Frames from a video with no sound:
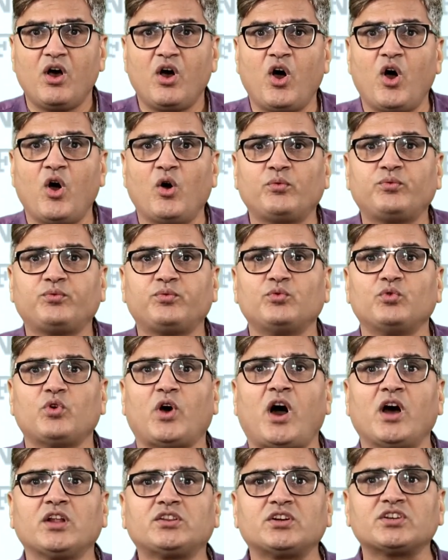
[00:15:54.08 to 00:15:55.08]
of
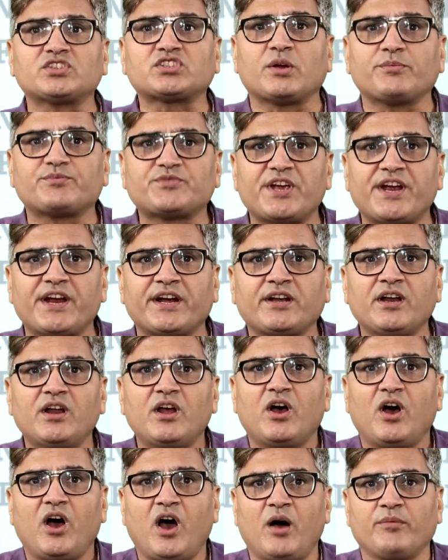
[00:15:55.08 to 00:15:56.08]
other subjects
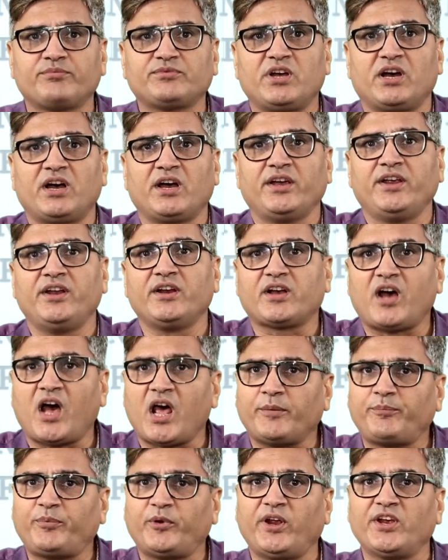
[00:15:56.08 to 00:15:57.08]
of the
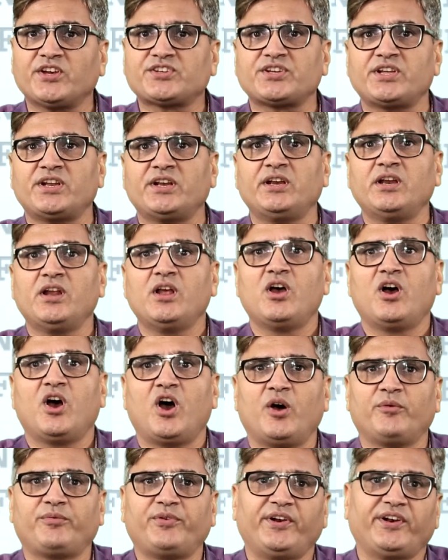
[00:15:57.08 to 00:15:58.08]
incorporation
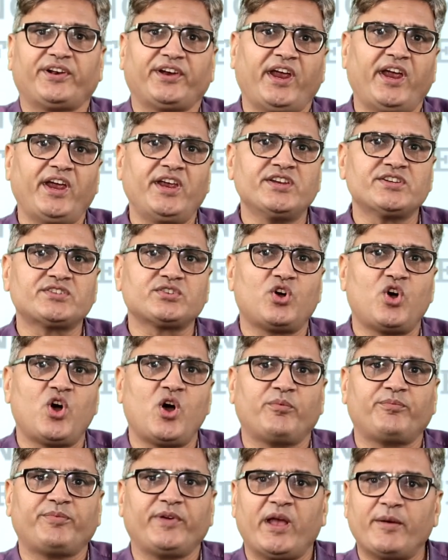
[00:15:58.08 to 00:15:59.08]
of a range
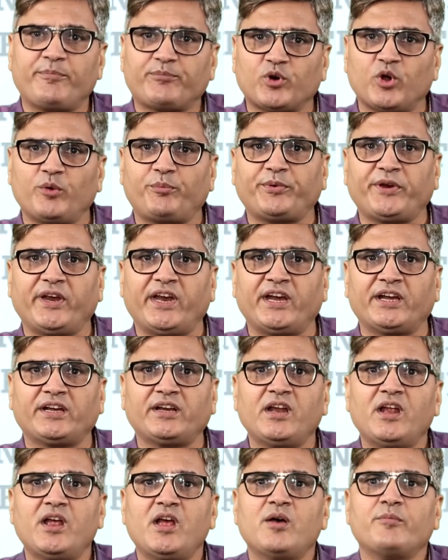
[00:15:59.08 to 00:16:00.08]
of appropriate
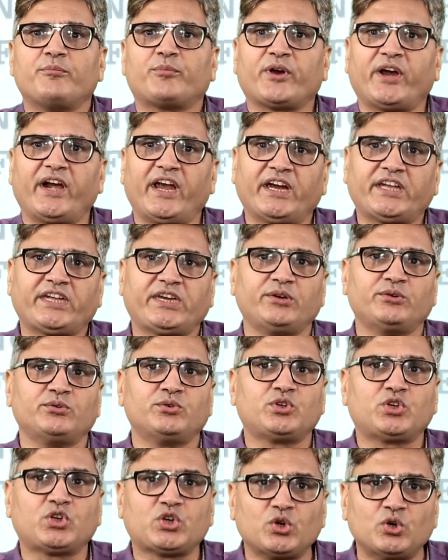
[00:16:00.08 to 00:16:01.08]

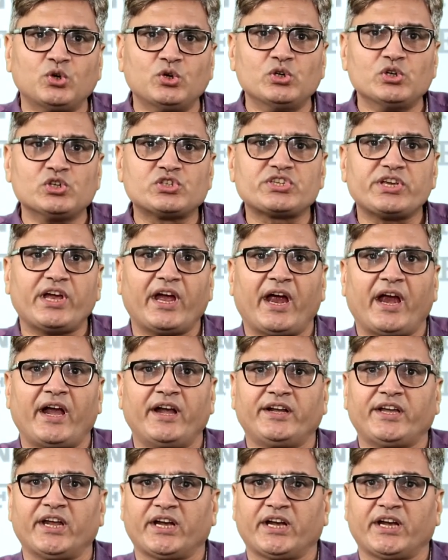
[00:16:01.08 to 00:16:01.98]
predictive tools and